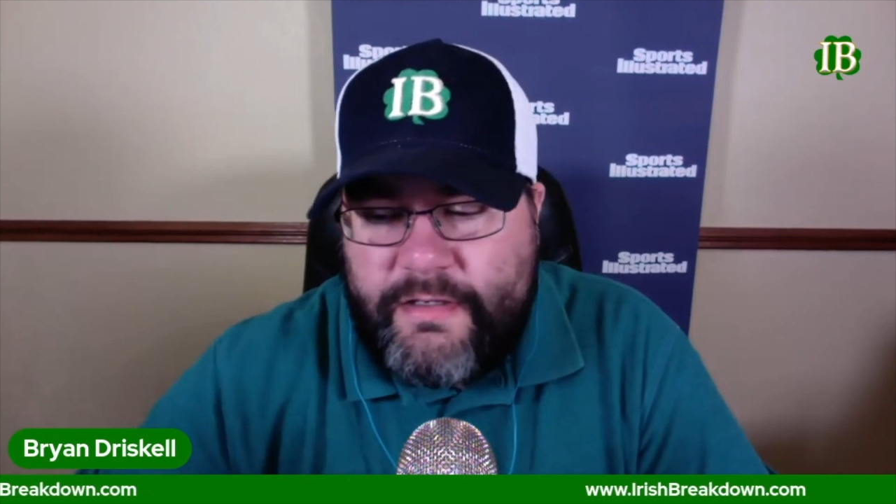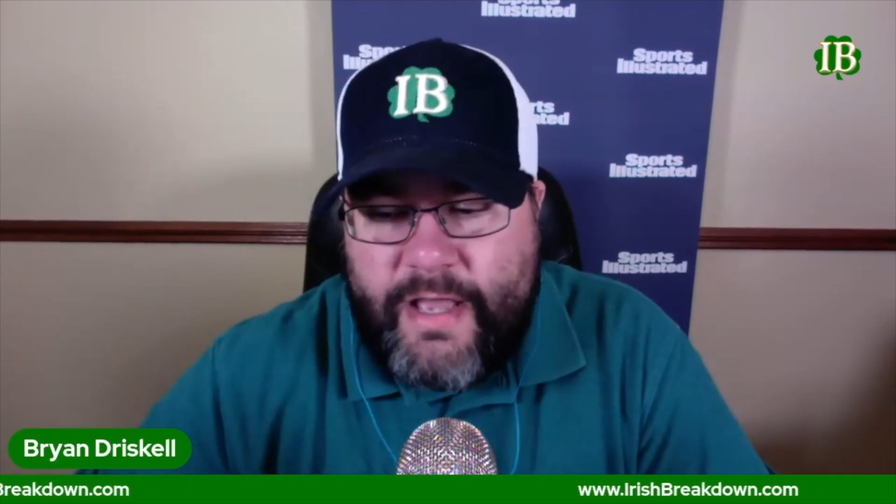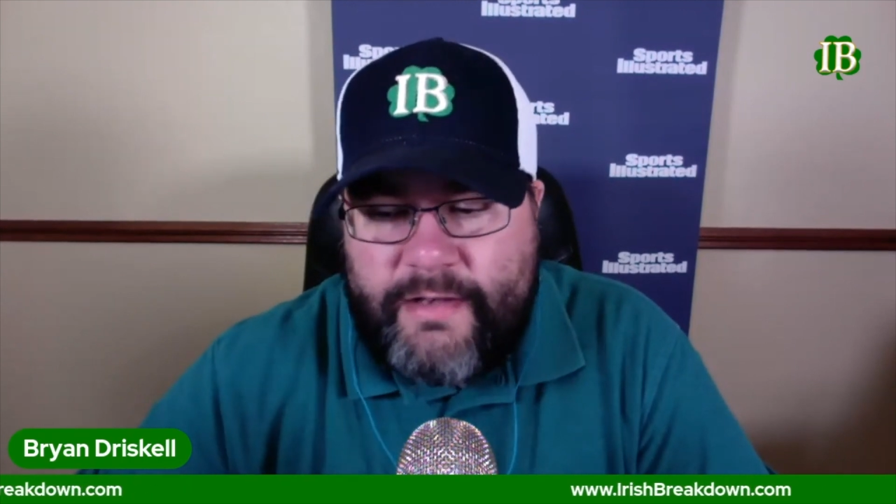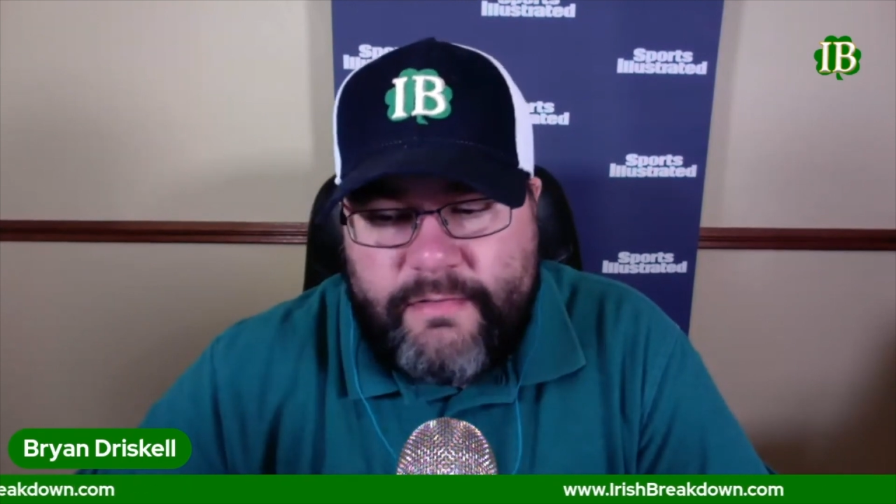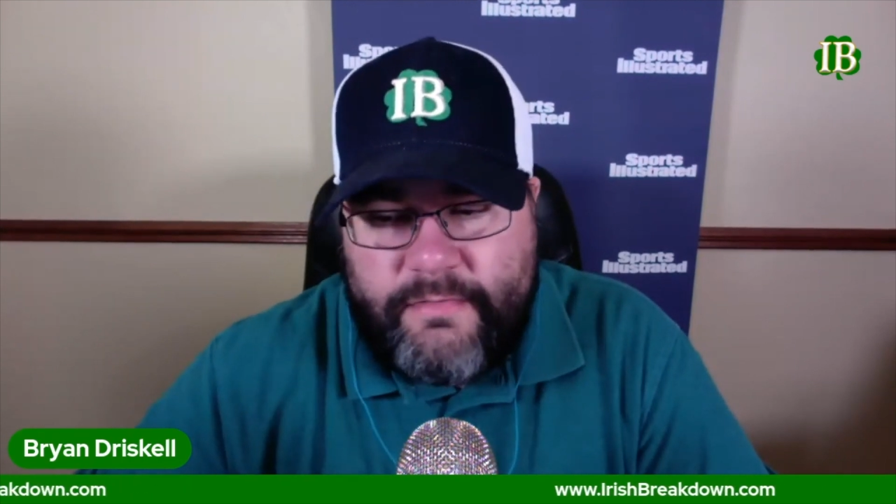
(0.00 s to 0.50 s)

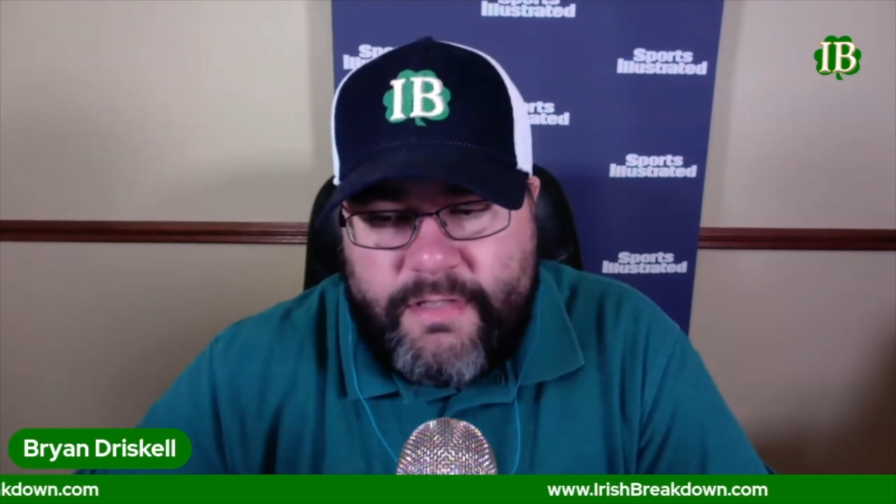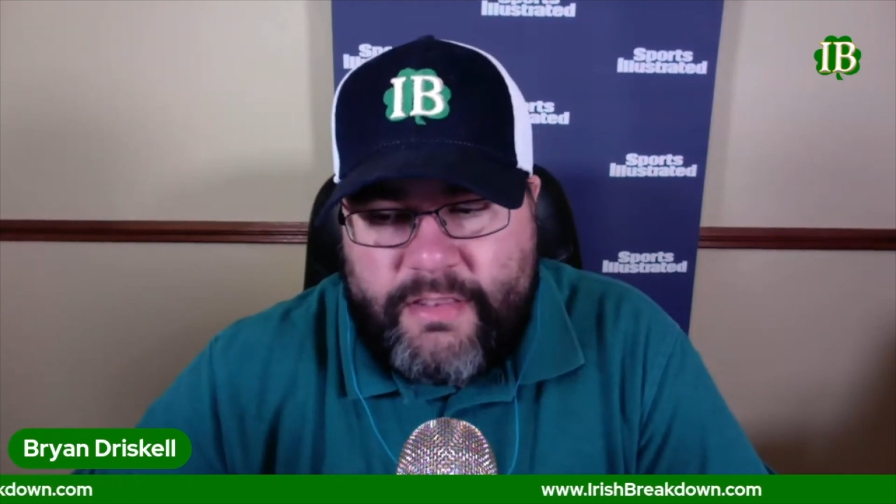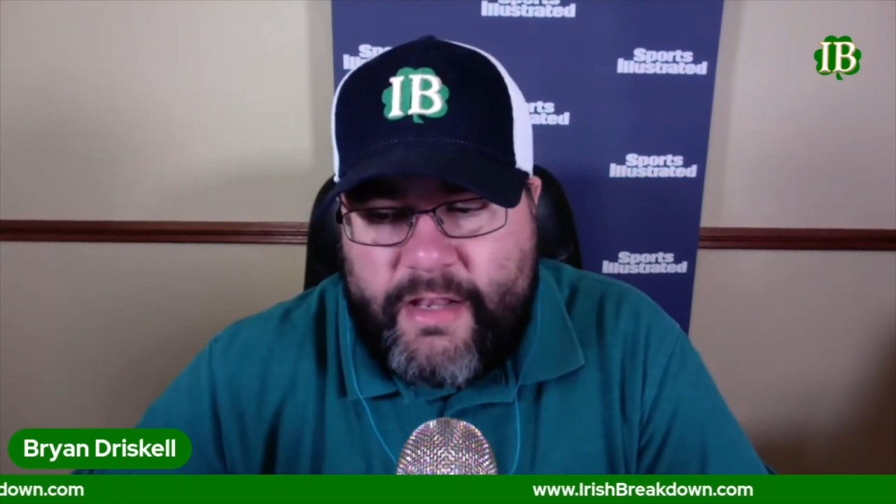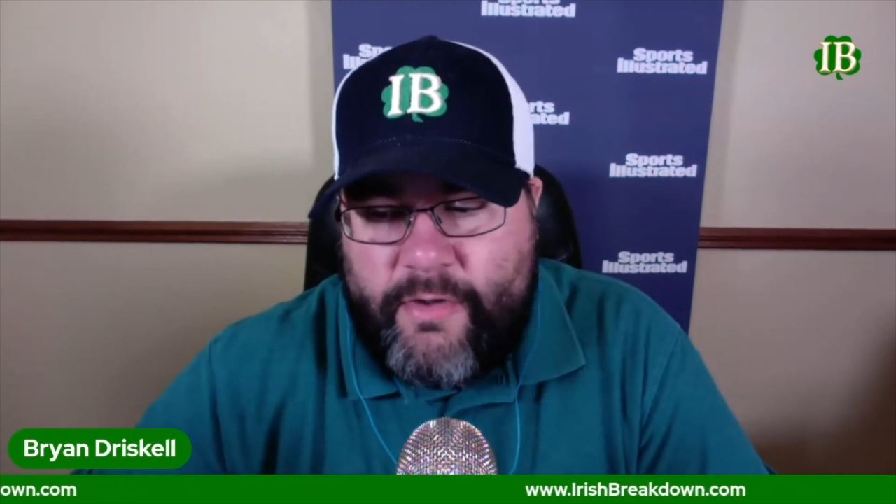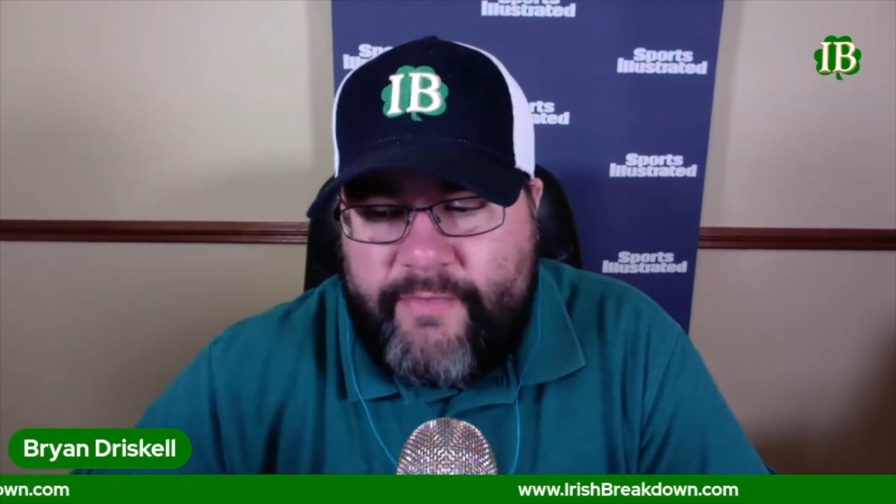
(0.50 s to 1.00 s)
not that
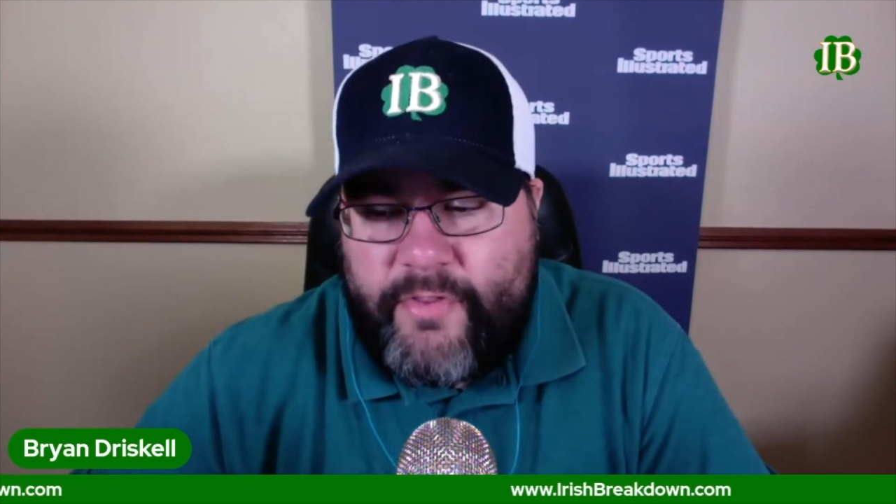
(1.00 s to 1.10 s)
they don't have